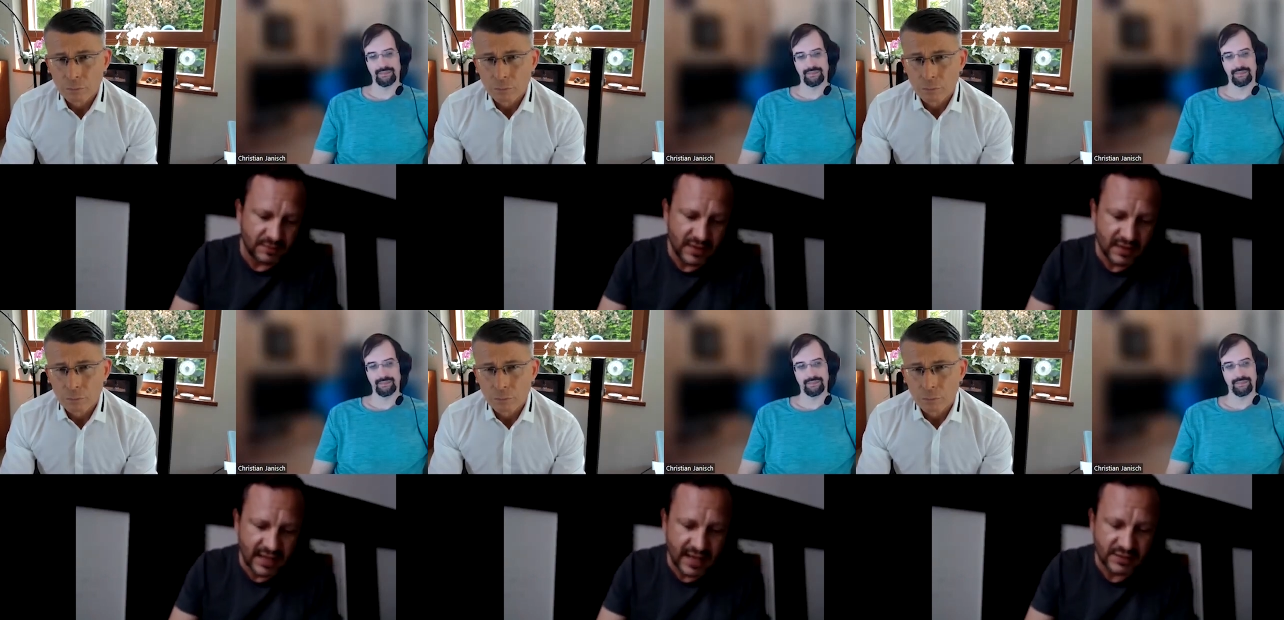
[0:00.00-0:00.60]
Speaker 1: be the
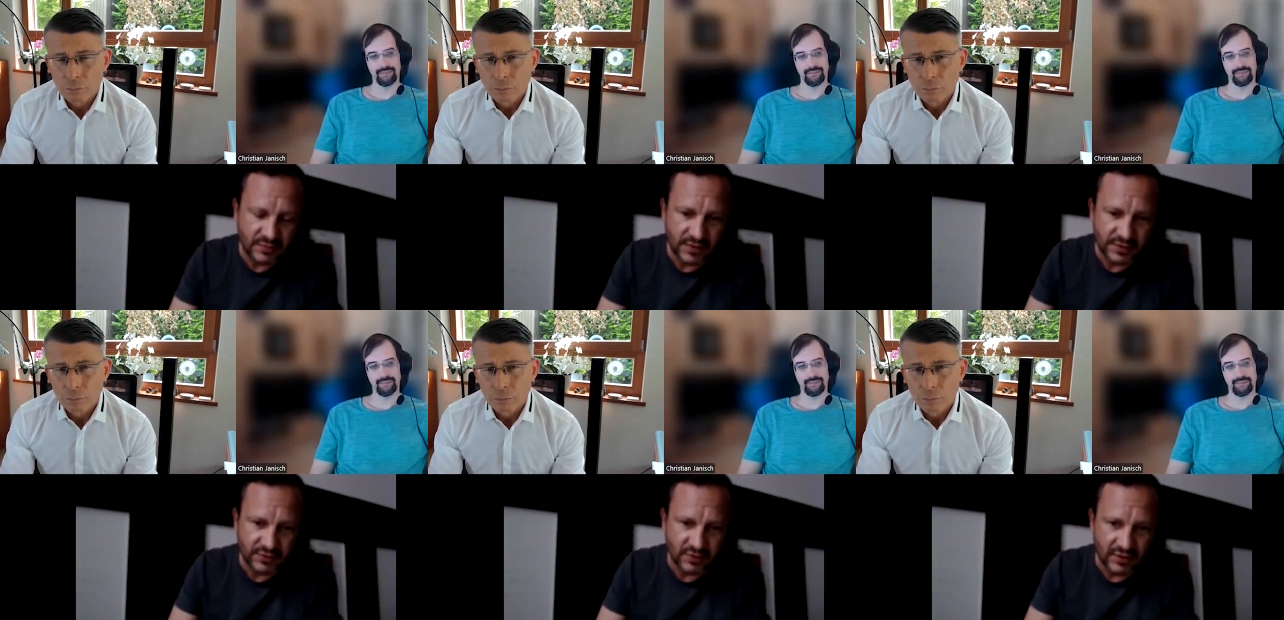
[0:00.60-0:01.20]
case with a
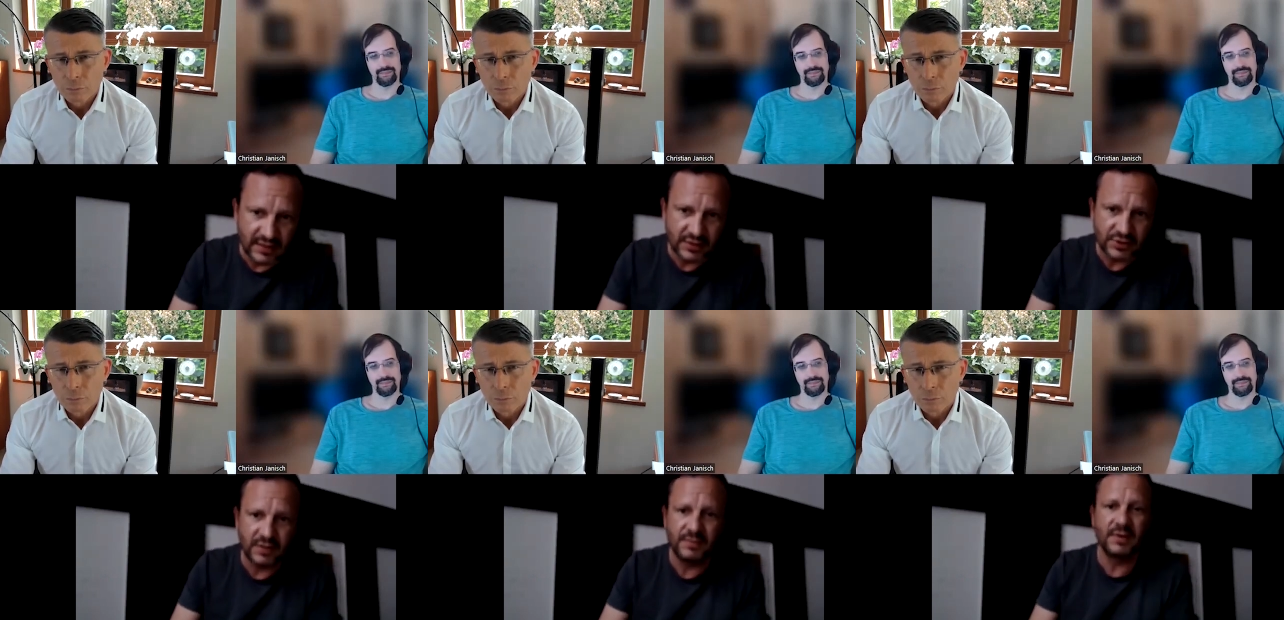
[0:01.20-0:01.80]
strong
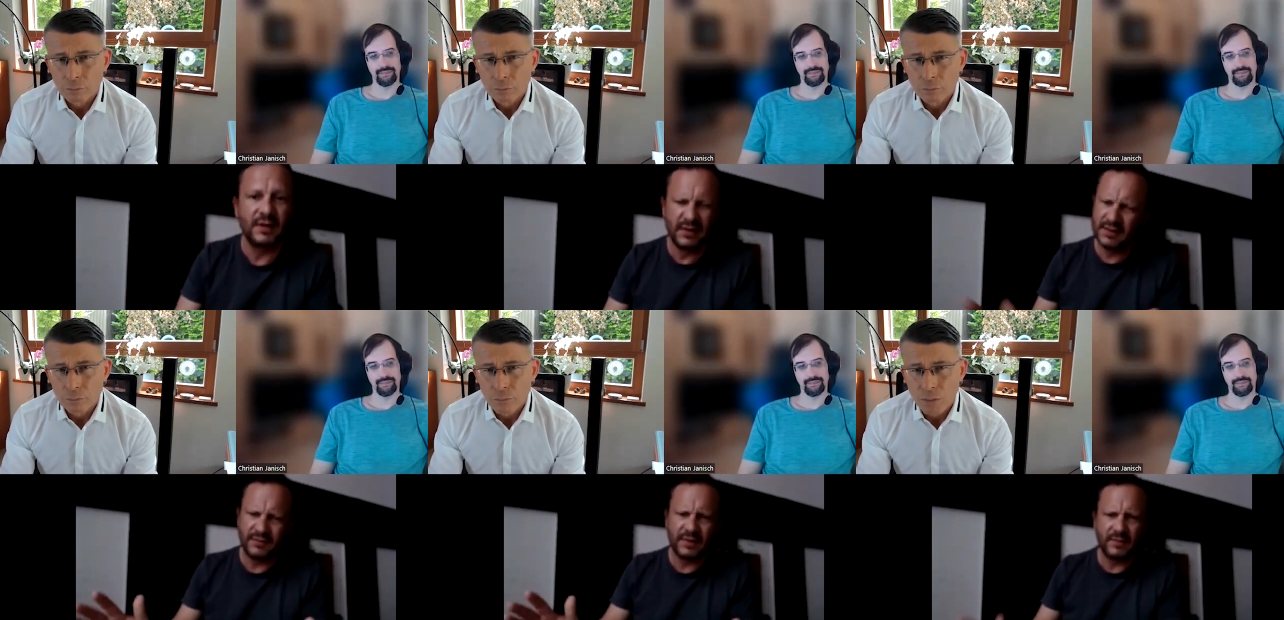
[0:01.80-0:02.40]
leadership.
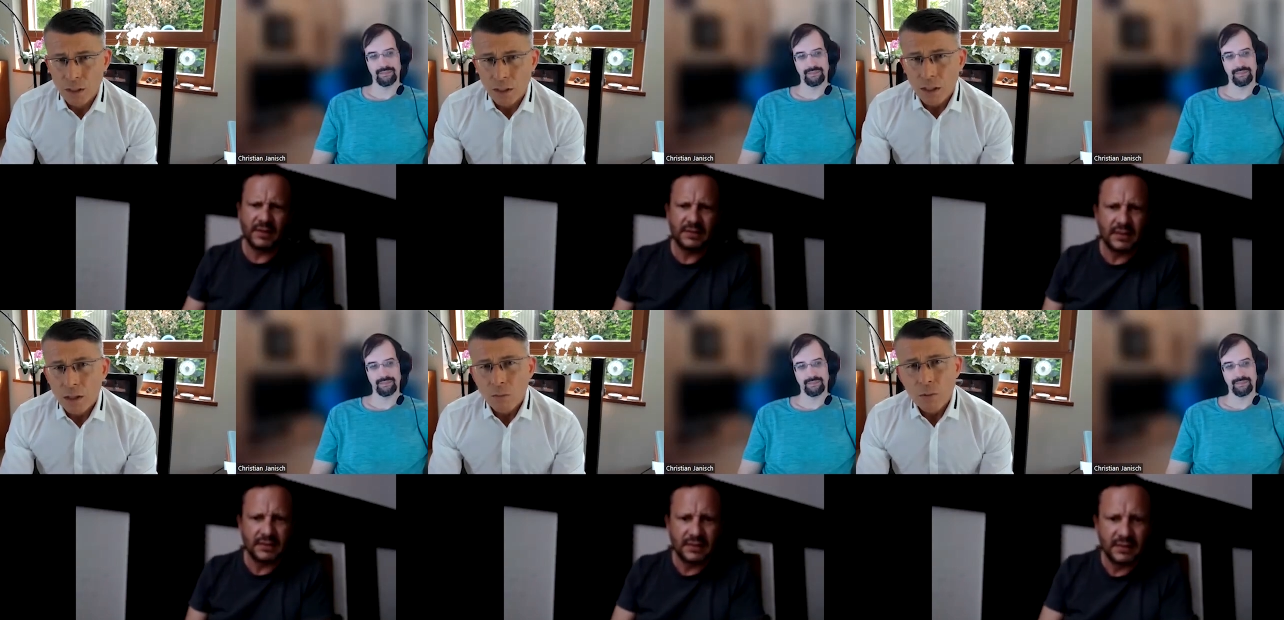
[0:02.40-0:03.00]

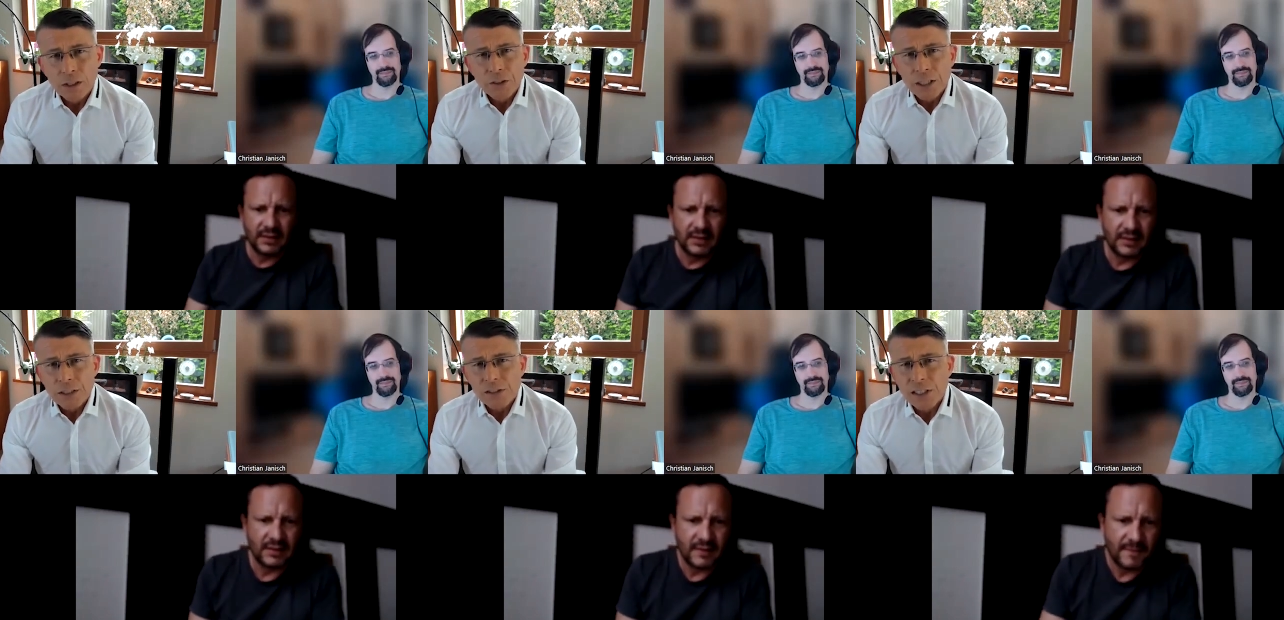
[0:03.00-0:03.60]
Speaker 2: Well, the
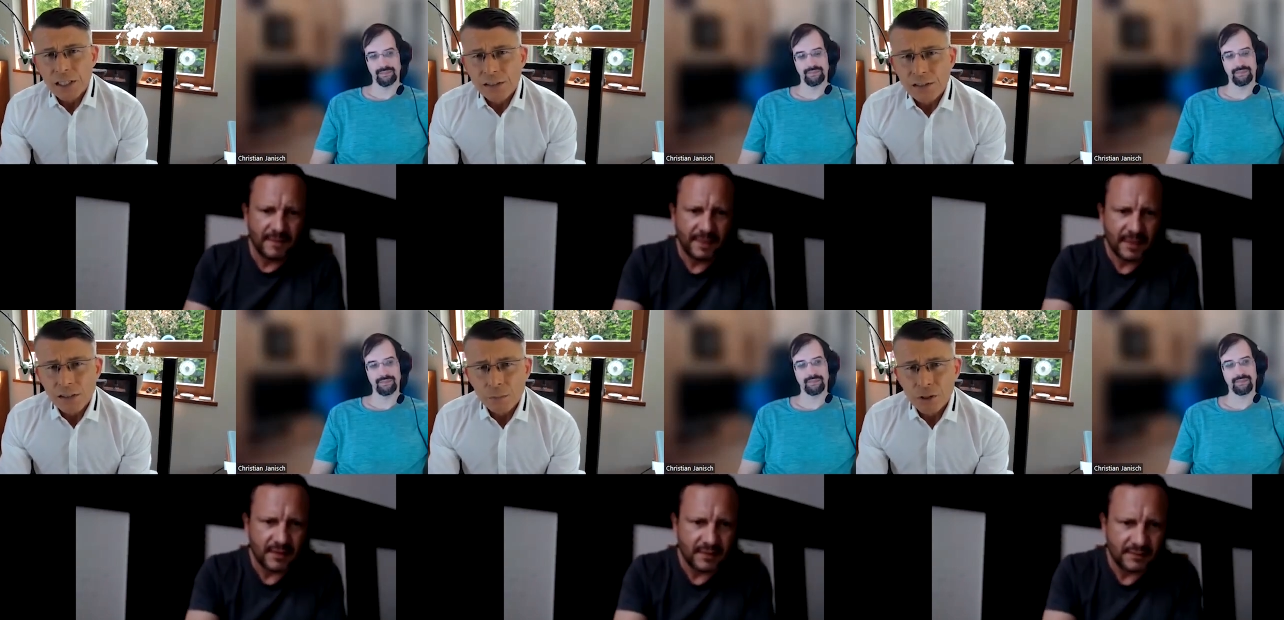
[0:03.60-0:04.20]
United
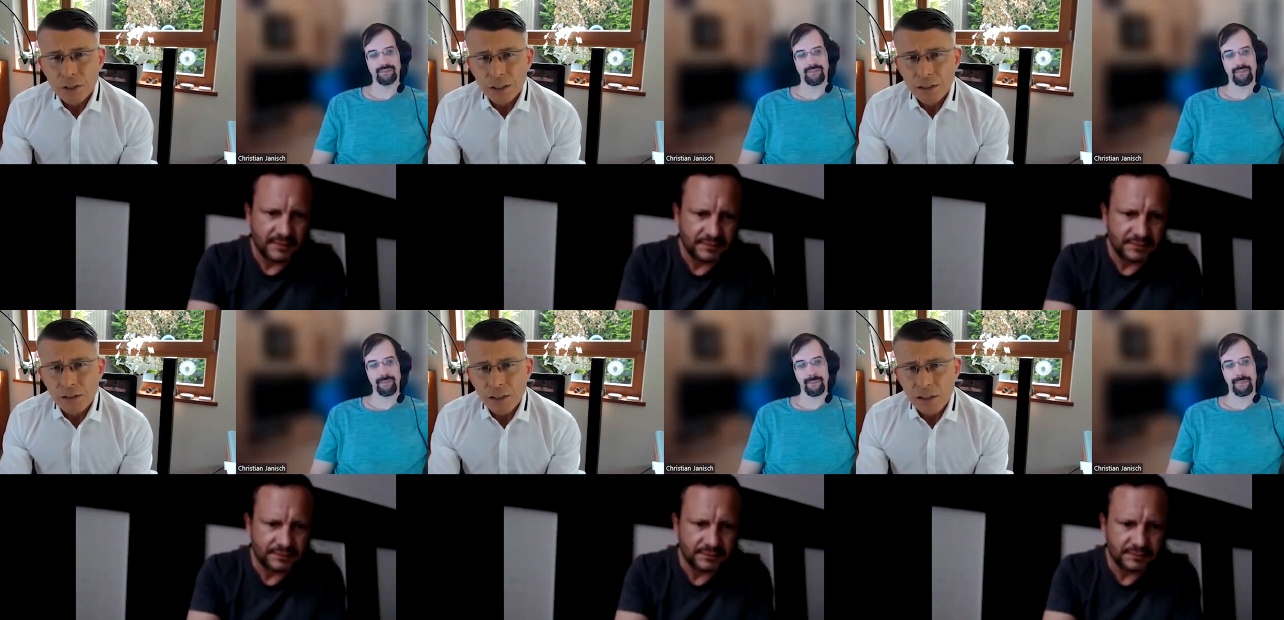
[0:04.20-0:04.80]
States uh, political
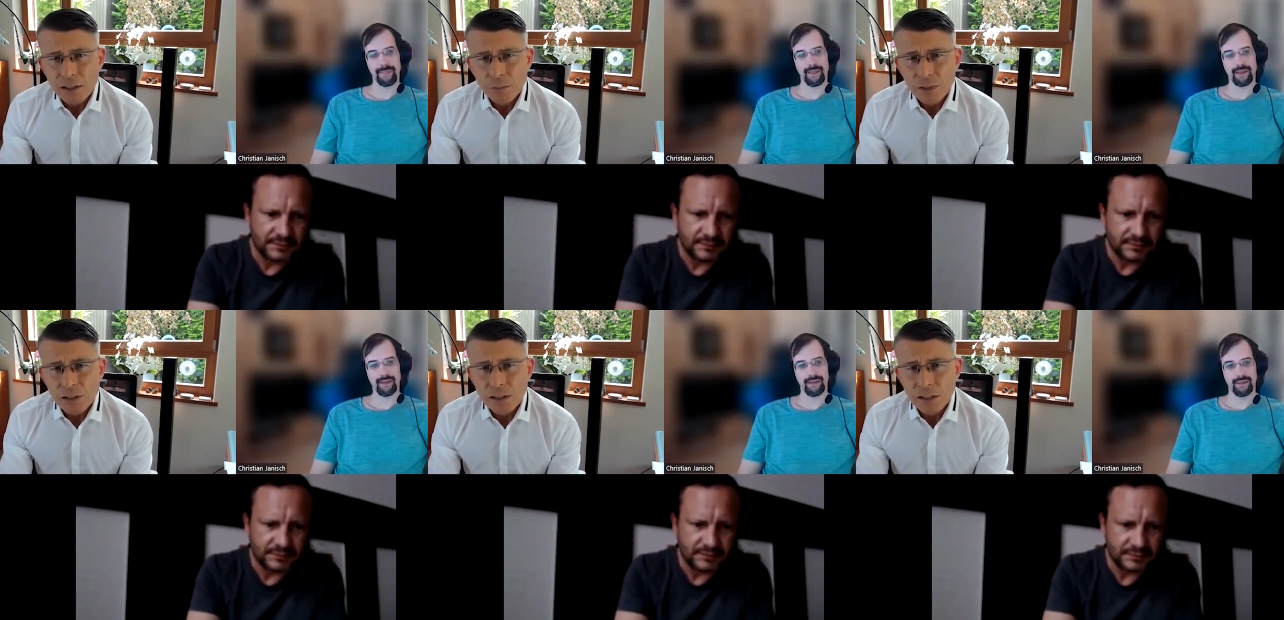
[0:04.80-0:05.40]
system
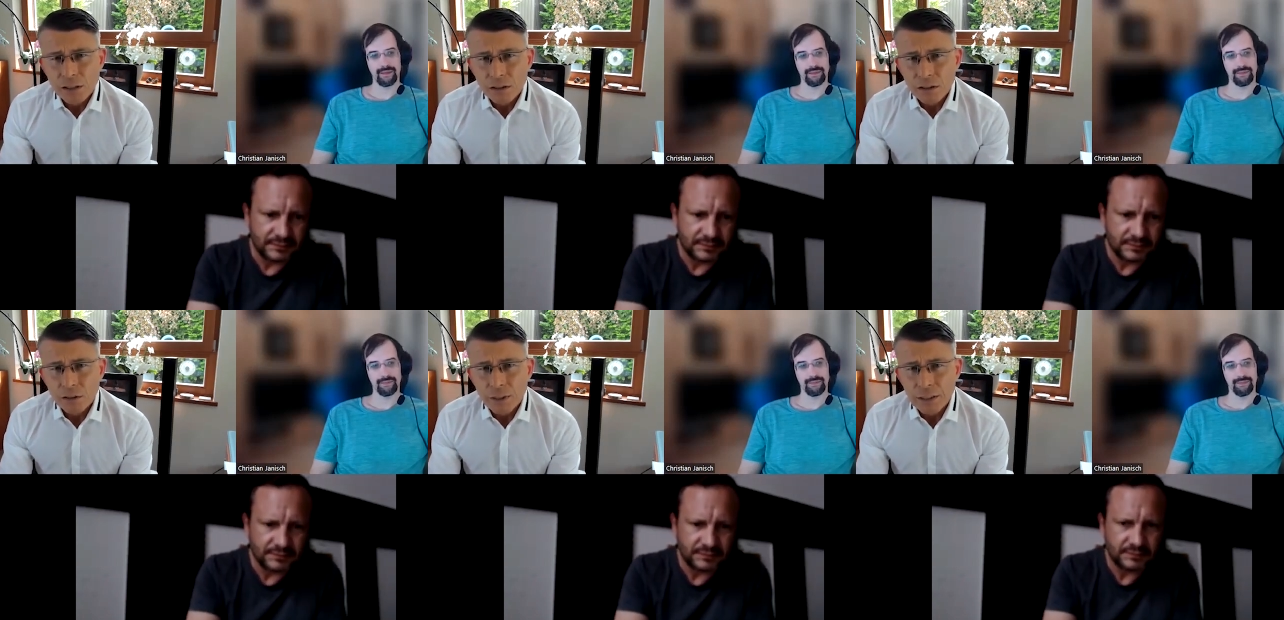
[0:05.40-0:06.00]
is still
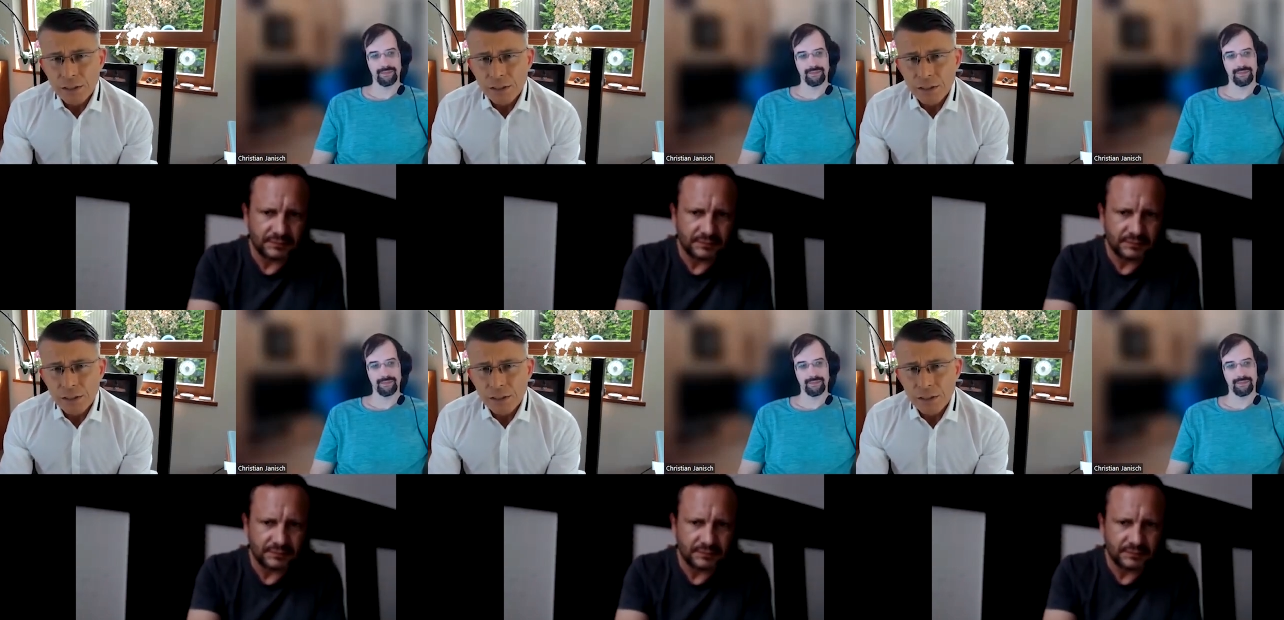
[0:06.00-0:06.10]
quite